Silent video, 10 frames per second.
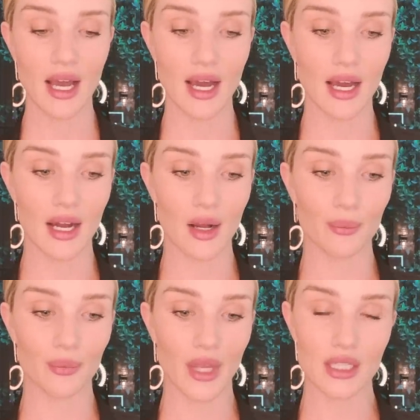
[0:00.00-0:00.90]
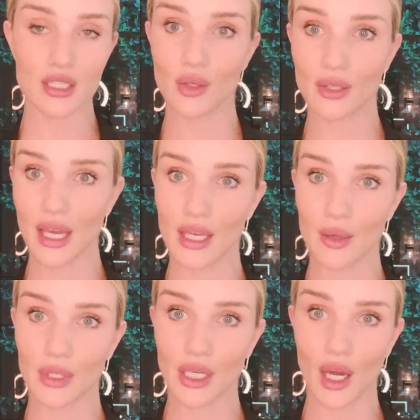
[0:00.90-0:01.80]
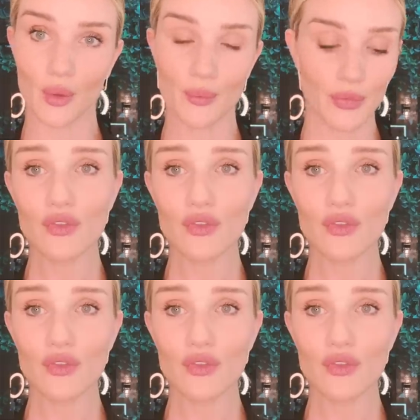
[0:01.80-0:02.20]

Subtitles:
And so yeah, here we go.